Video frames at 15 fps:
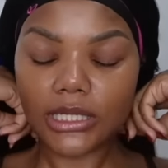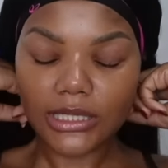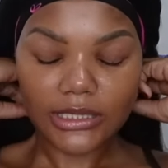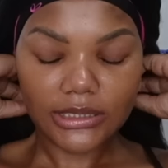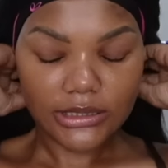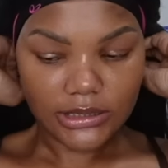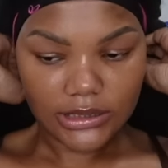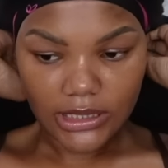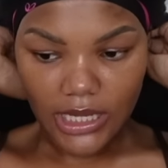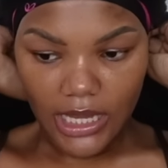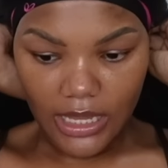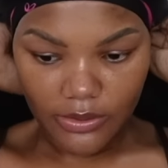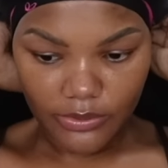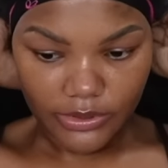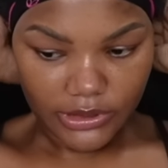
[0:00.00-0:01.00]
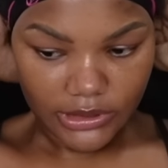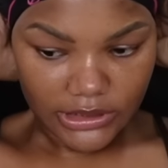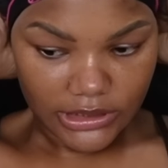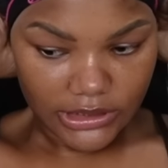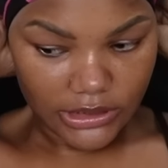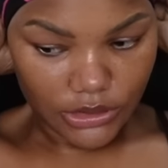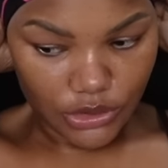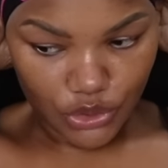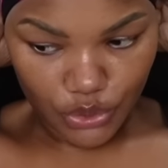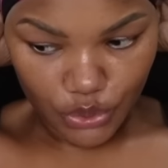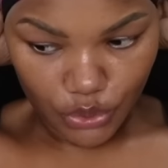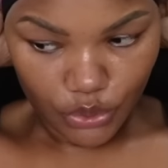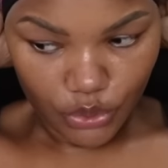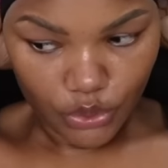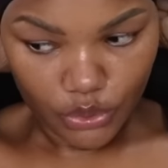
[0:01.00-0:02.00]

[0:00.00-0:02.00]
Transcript: Let's see how it did it do.